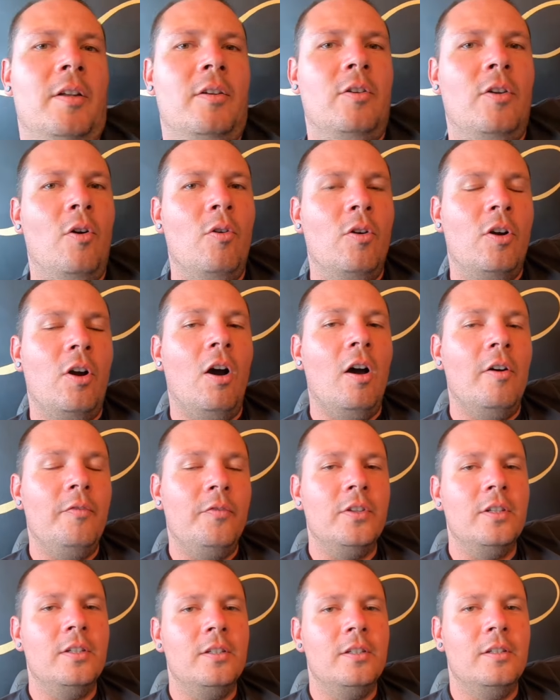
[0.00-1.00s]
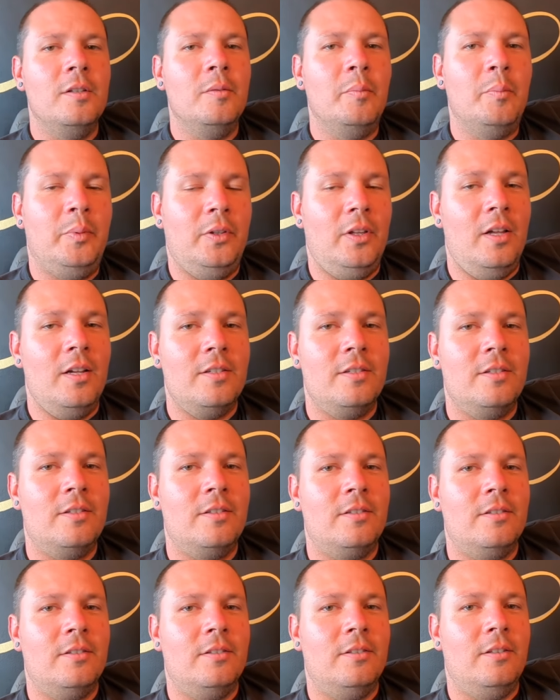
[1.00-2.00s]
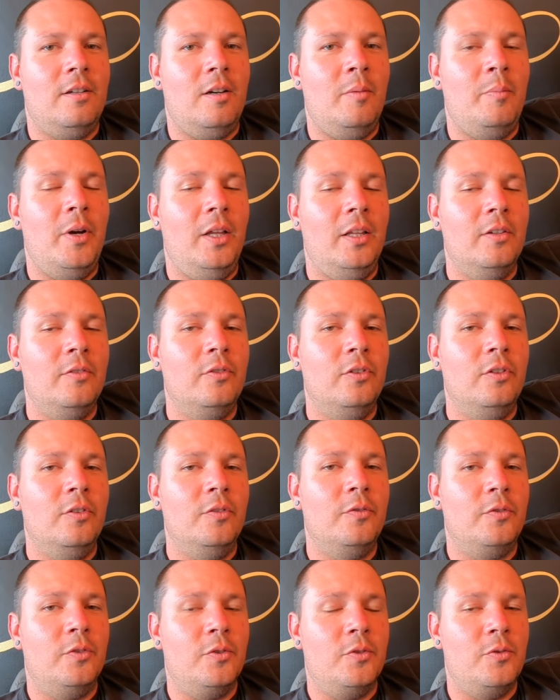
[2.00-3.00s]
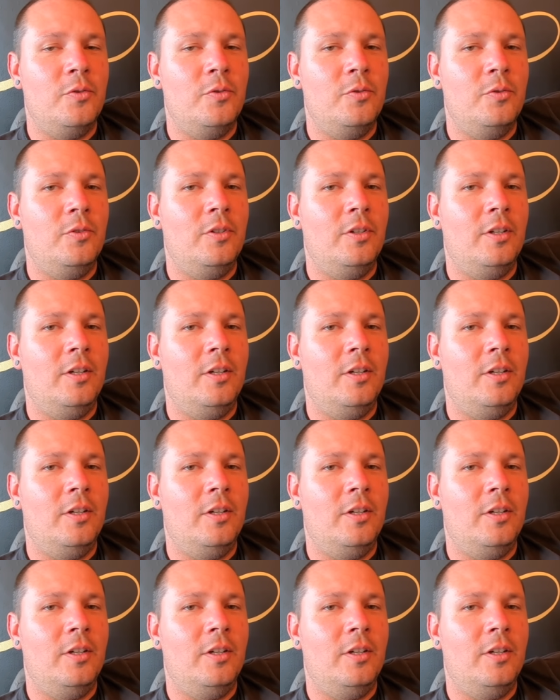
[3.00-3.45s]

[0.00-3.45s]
No coffee plus a belly full of food,